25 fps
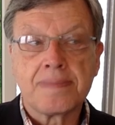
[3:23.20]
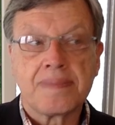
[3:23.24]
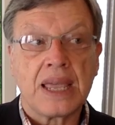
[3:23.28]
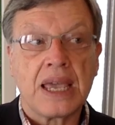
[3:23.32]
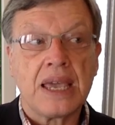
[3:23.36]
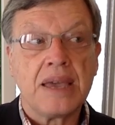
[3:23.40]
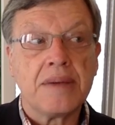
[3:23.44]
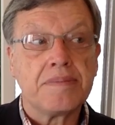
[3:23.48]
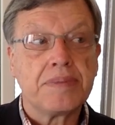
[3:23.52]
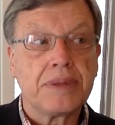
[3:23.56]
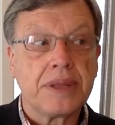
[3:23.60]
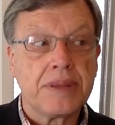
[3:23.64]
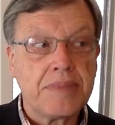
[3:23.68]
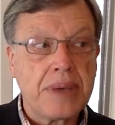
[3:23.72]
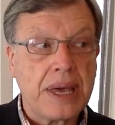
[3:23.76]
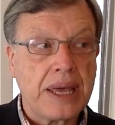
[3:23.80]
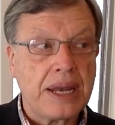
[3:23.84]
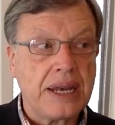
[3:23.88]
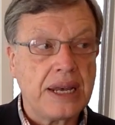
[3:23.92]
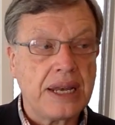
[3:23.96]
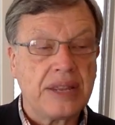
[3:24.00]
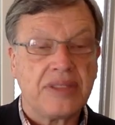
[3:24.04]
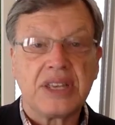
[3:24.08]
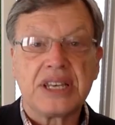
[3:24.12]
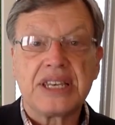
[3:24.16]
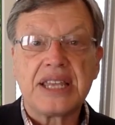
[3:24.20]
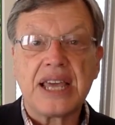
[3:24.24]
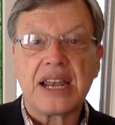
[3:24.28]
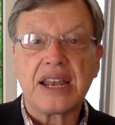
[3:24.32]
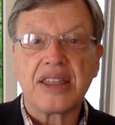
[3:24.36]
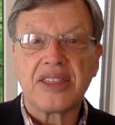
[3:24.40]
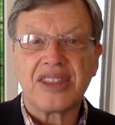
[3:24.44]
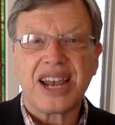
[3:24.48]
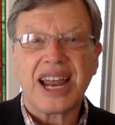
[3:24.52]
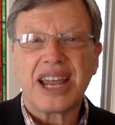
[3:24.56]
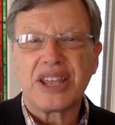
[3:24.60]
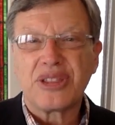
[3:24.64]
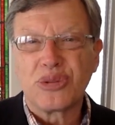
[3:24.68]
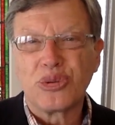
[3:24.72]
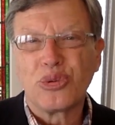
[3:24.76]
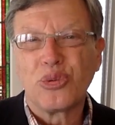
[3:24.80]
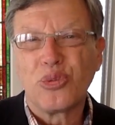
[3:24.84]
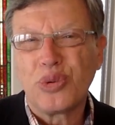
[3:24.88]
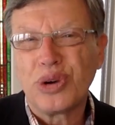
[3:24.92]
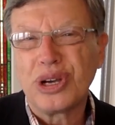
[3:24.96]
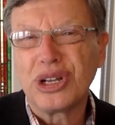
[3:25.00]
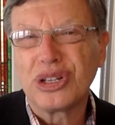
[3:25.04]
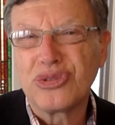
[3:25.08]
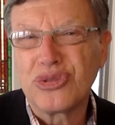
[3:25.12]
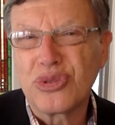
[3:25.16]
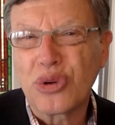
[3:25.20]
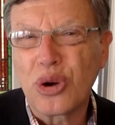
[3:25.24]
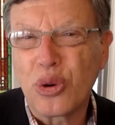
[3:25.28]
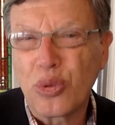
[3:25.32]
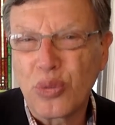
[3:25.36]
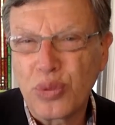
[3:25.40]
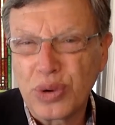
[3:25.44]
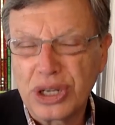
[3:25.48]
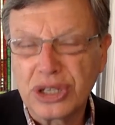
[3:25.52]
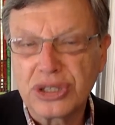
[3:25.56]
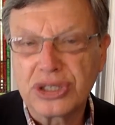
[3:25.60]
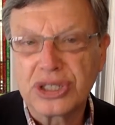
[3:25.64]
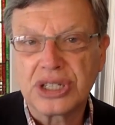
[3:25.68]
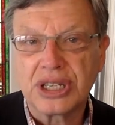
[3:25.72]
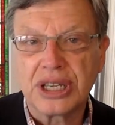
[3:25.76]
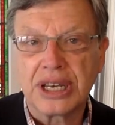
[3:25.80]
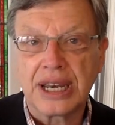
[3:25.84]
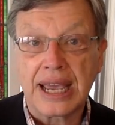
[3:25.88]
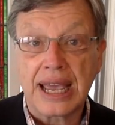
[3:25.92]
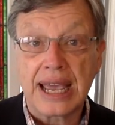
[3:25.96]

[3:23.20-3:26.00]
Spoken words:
Implemented in the dead of the night through Woodrow Wilson